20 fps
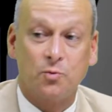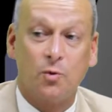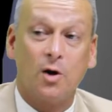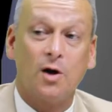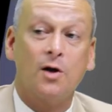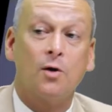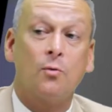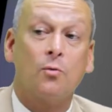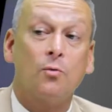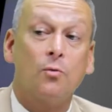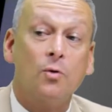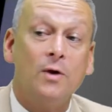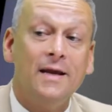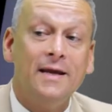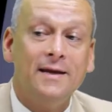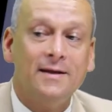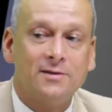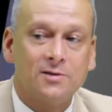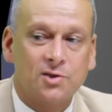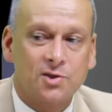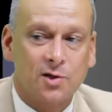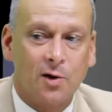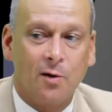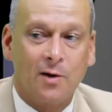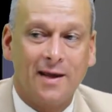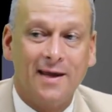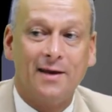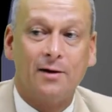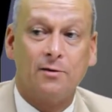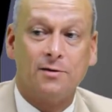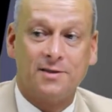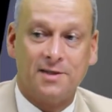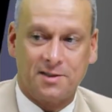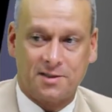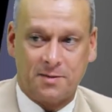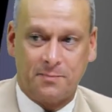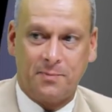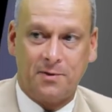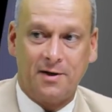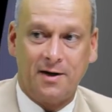We're going to reinsert
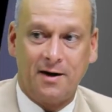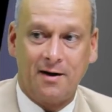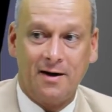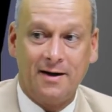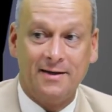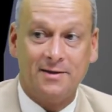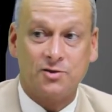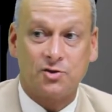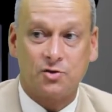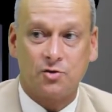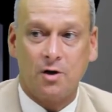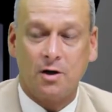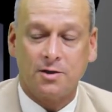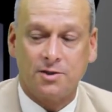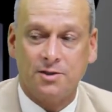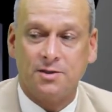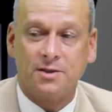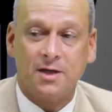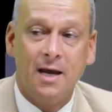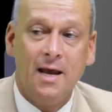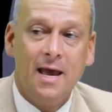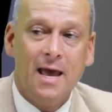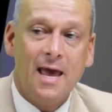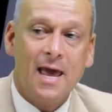interdisciplinary instructions,